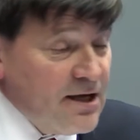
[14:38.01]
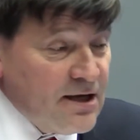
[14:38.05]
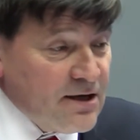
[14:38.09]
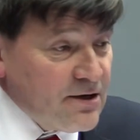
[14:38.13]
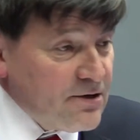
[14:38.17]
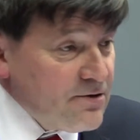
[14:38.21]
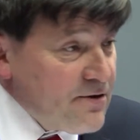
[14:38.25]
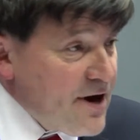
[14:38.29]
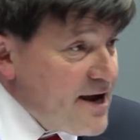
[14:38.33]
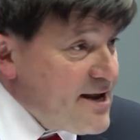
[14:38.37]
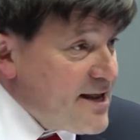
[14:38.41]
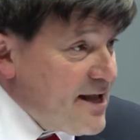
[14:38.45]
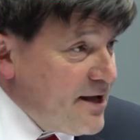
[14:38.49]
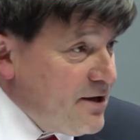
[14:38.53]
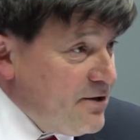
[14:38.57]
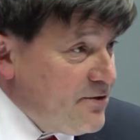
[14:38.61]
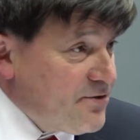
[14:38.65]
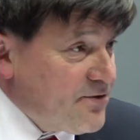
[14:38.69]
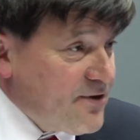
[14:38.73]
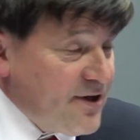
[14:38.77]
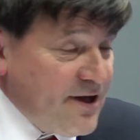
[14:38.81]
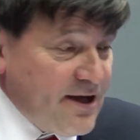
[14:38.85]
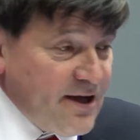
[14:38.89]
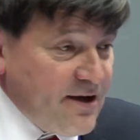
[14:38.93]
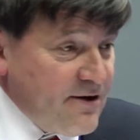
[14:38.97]
great
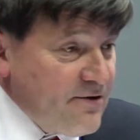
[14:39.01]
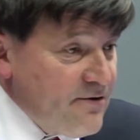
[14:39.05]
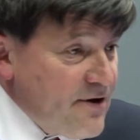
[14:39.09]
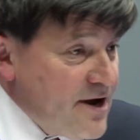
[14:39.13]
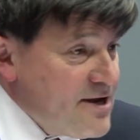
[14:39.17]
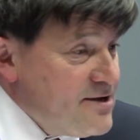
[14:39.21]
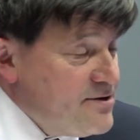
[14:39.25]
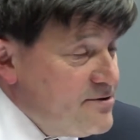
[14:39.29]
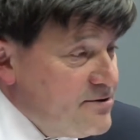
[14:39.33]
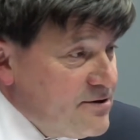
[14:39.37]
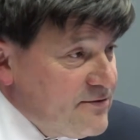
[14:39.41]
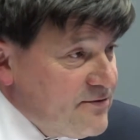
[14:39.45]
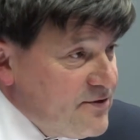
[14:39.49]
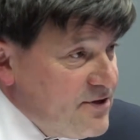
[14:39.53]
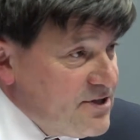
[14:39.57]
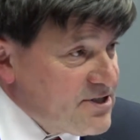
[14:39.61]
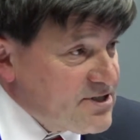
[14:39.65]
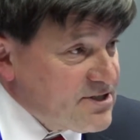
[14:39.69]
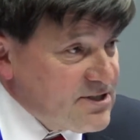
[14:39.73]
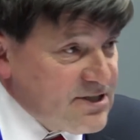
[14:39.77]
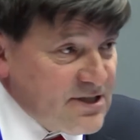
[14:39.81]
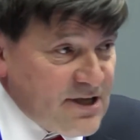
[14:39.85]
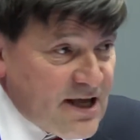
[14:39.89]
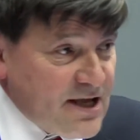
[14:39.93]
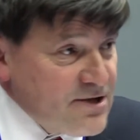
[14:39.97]
healthcare, great
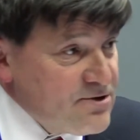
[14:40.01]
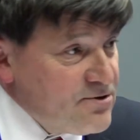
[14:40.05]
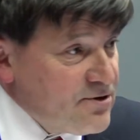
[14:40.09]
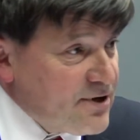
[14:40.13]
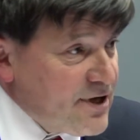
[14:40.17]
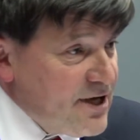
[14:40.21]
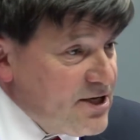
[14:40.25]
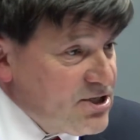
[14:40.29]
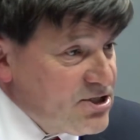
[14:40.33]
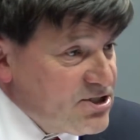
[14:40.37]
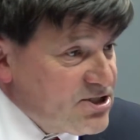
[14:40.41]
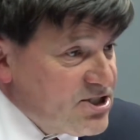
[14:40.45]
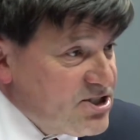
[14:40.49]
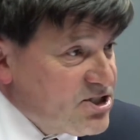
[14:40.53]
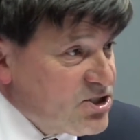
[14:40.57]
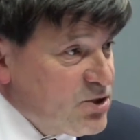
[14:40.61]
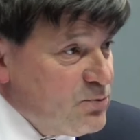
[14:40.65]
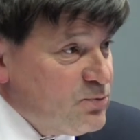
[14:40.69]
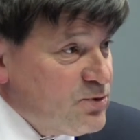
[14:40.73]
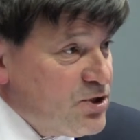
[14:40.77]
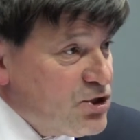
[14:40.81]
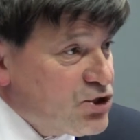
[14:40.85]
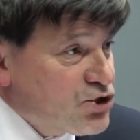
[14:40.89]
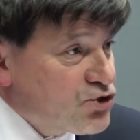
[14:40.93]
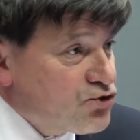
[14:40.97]
university, education system
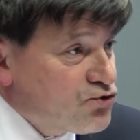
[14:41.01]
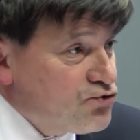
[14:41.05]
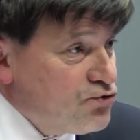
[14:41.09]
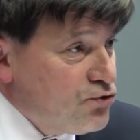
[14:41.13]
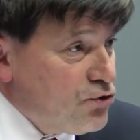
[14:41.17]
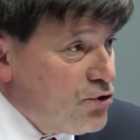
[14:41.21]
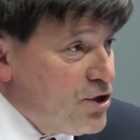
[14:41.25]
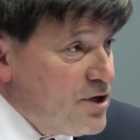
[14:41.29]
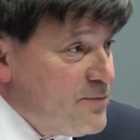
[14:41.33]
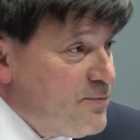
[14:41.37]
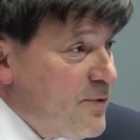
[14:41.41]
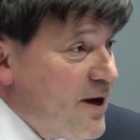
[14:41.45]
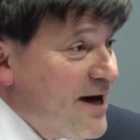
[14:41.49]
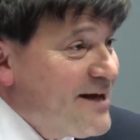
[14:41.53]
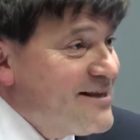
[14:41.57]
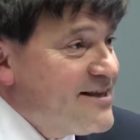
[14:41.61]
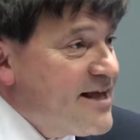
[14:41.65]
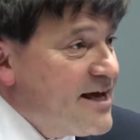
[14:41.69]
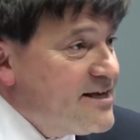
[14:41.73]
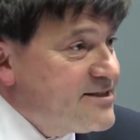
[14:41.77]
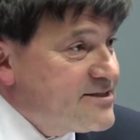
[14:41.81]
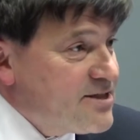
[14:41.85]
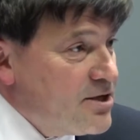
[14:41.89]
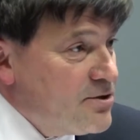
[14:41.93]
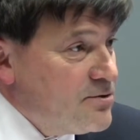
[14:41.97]
destroyed by
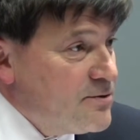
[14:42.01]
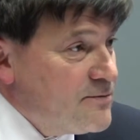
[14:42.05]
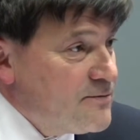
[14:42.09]
NATO.